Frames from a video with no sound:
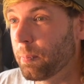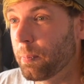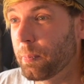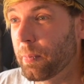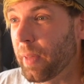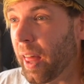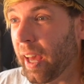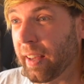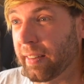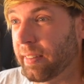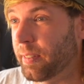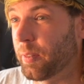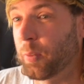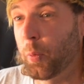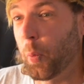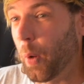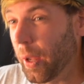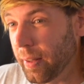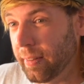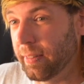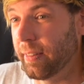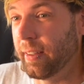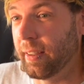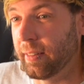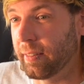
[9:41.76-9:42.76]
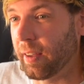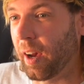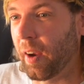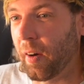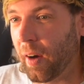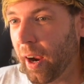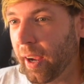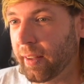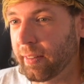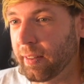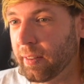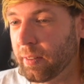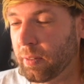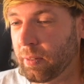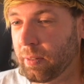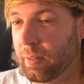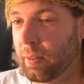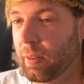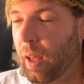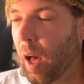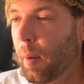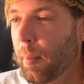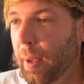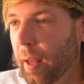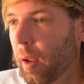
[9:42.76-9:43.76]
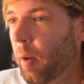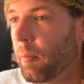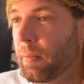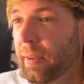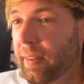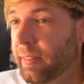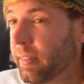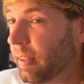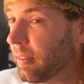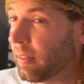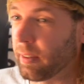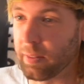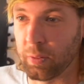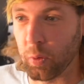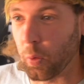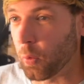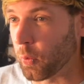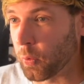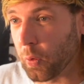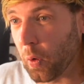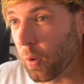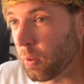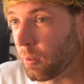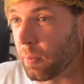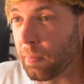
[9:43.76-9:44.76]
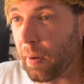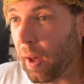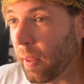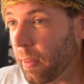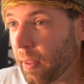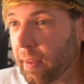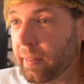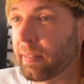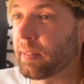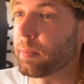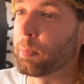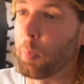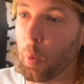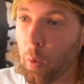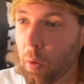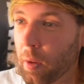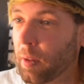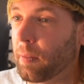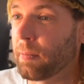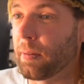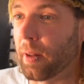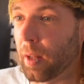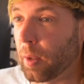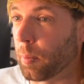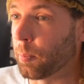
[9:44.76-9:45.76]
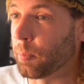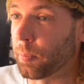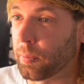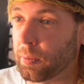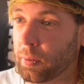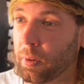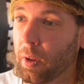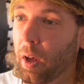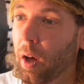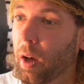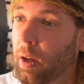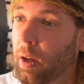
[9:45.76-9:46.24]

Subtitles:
That's 20 directors. I mean, obviously there's all sorts of other smaller films